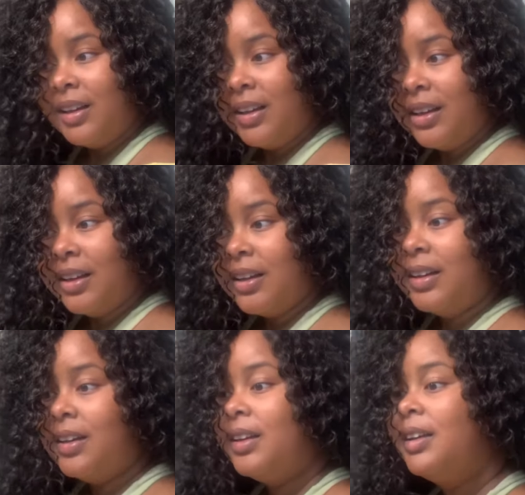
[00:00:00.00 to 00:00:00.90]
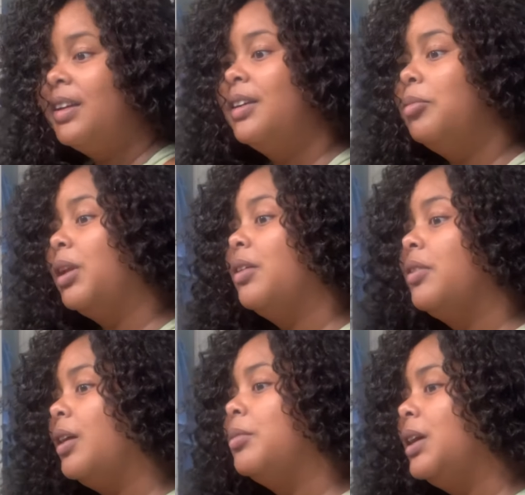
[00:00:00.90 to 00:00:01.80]
And whenever
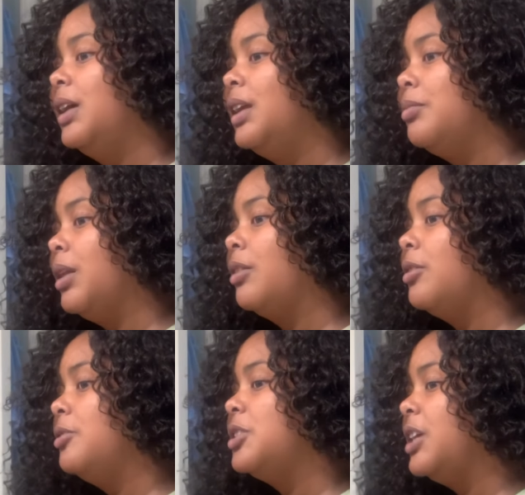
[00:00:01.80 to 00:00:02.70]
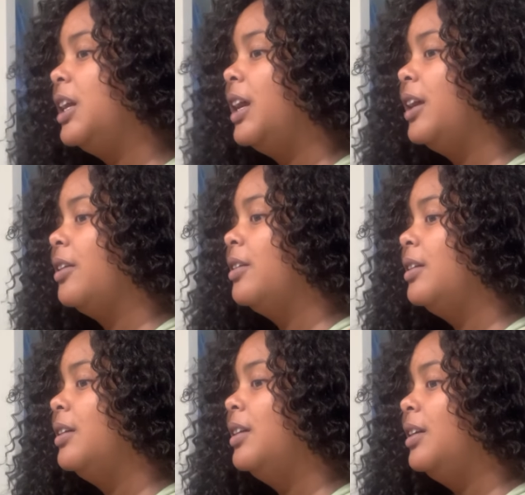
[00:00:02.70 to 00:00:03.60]
I'm cutting my crochet hair,
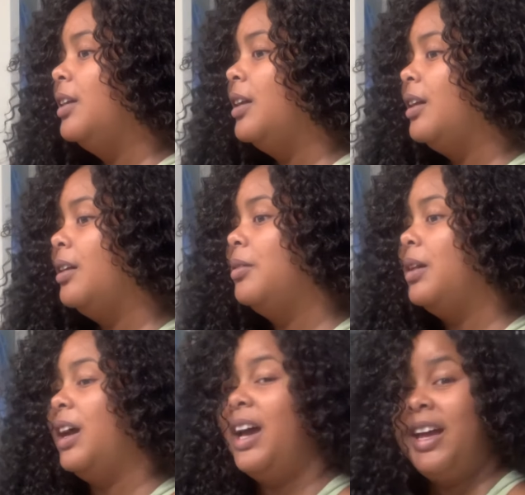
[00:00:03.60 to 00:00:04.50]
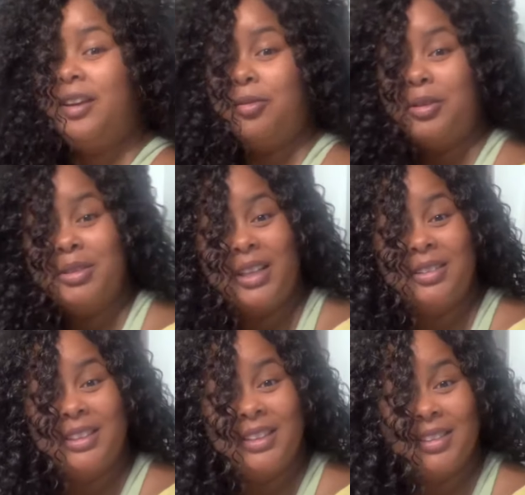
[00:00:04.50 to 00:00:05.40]
I don't use hair
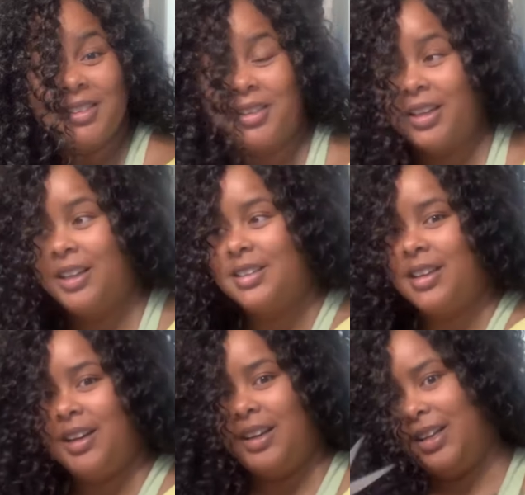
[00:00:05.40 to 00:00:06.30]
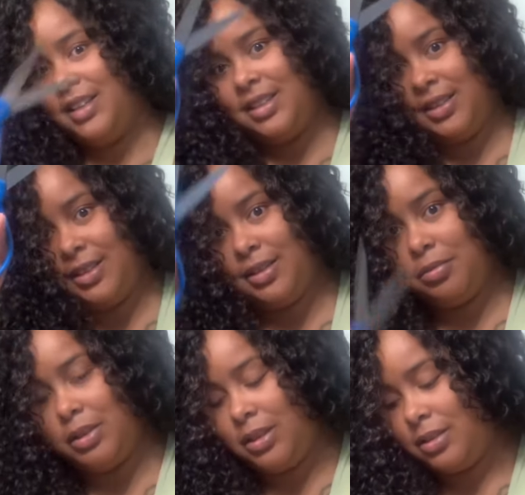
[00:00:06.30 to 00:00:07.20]
scissors, you guys. I get some
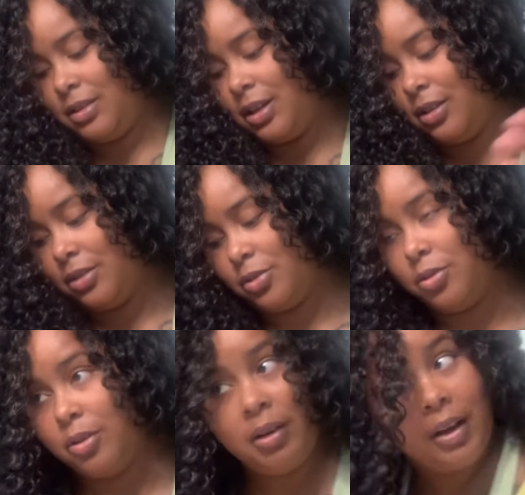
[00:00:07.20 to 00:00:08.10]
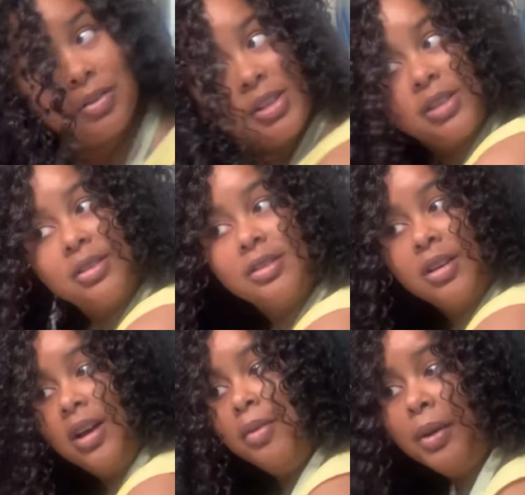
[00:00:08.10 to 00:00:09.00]
dollar store craft scissors
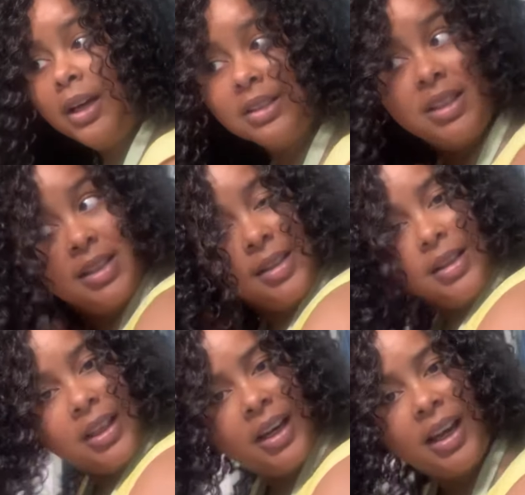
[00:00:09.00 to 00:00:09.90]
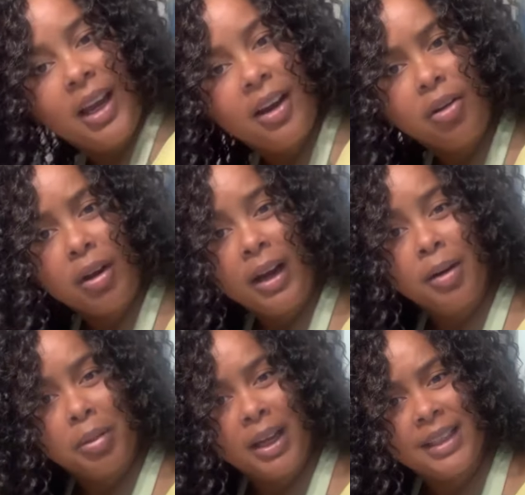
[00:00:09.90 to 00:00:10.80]
because it is synthetic hair, or kind of
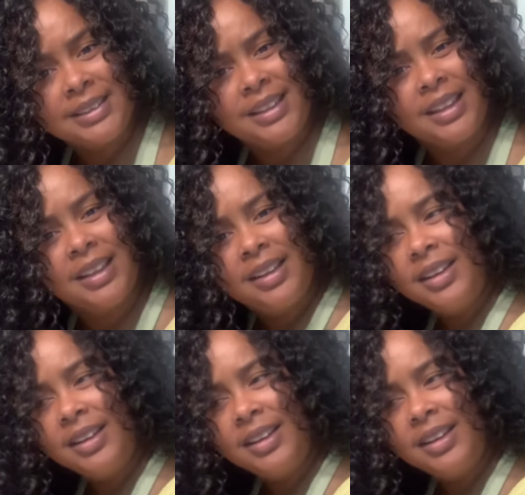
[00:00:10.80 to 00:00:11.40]
plastic.